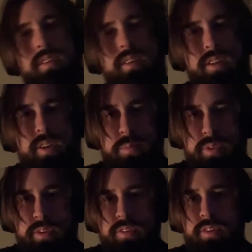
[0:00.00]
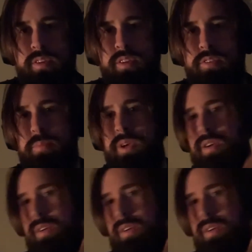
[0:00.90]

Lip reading: and I place it on its back,